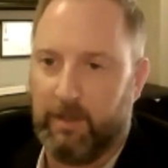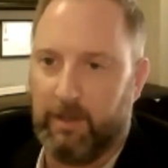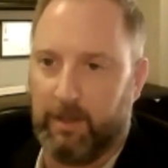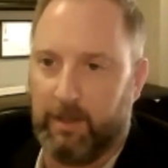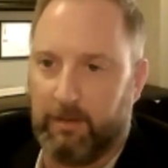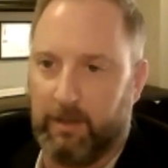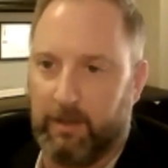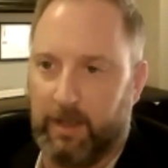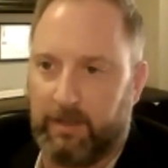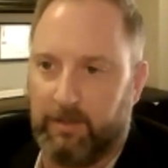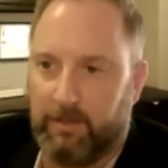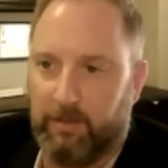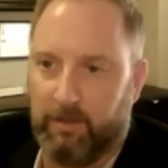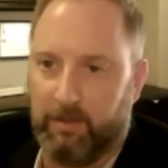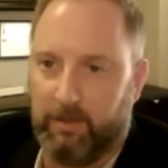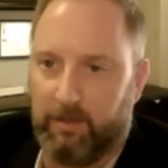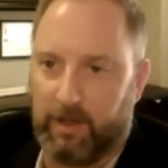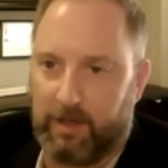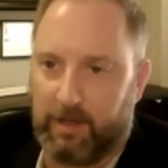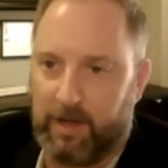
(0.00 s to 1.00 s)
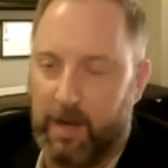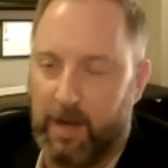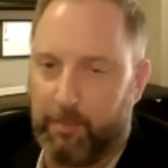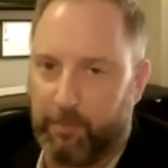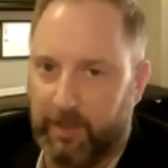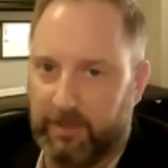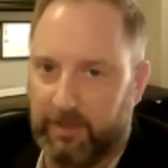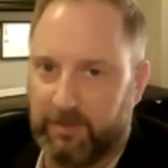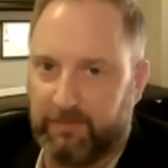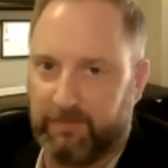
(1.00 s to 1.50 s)
a
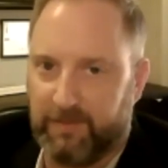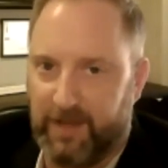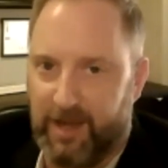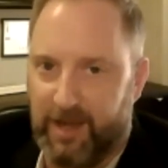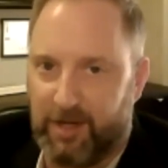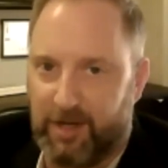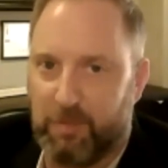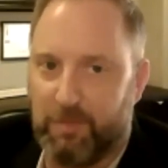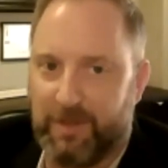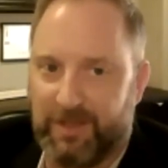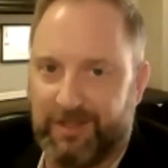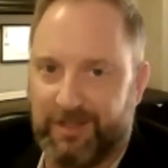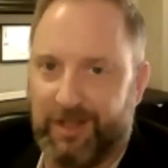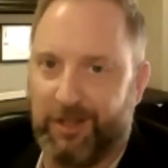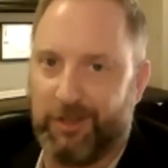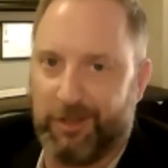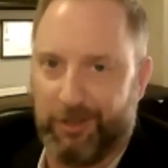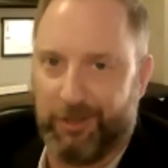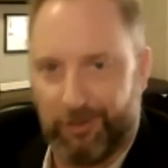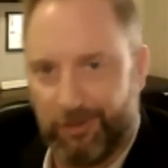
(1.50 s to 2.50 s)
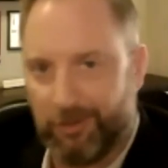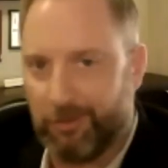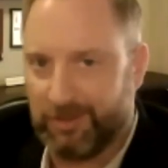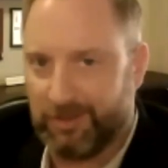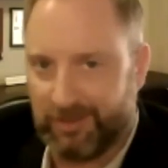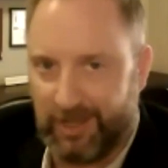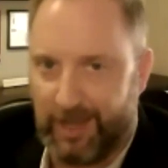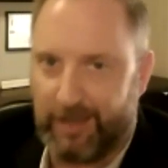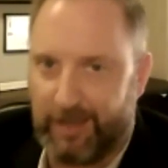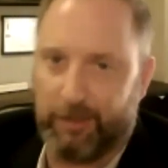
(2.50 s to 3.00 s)
comprehensive document telling you to do
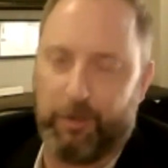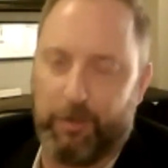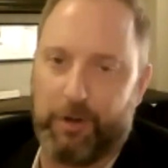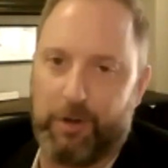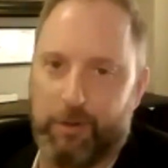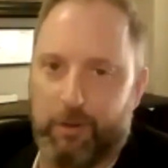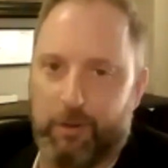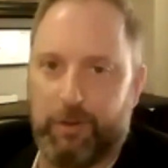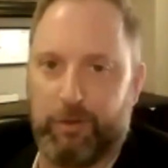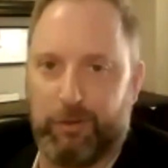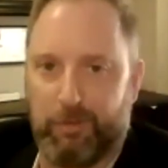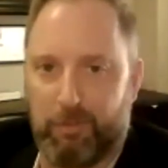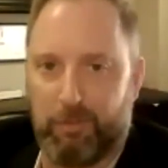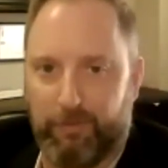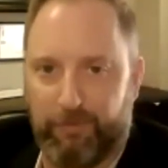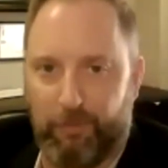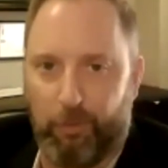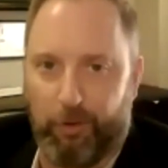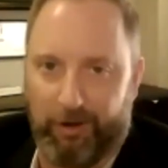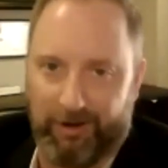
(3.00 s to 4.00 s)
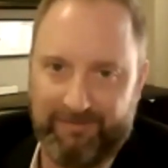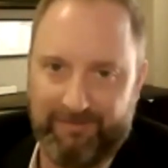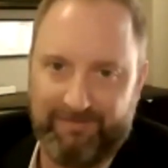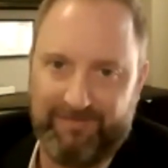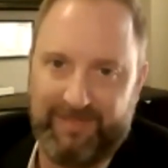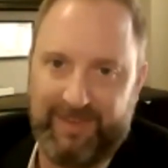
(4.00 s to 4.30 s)
exactly what you were doing before.